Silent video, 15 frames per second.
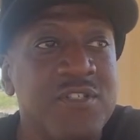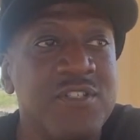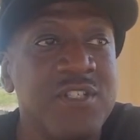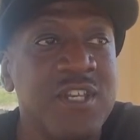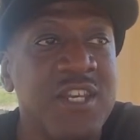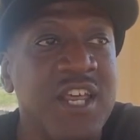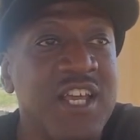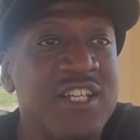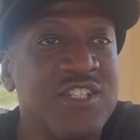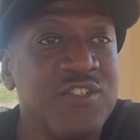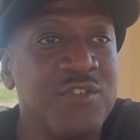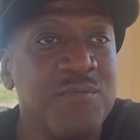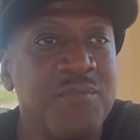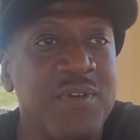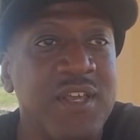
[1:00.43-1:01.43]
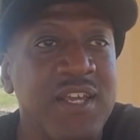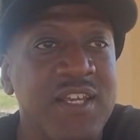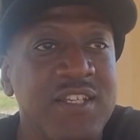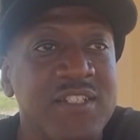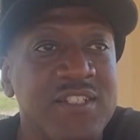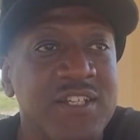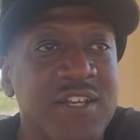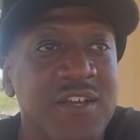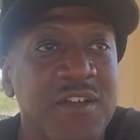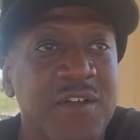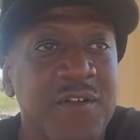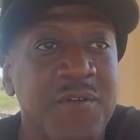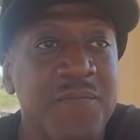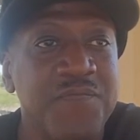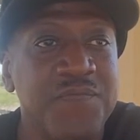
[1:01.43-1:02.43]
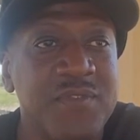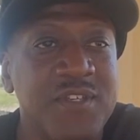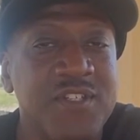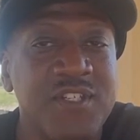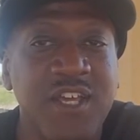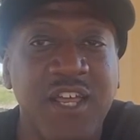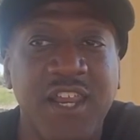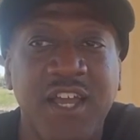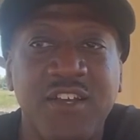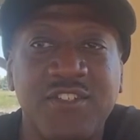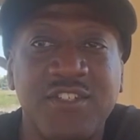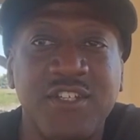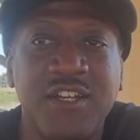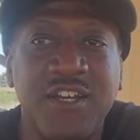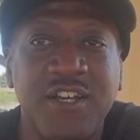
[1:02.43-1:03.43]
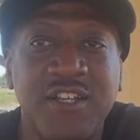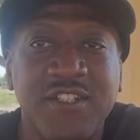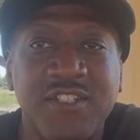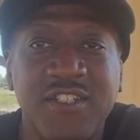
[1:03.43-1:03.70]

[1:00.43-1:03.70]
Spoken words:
It's in a nice little place. Shout out to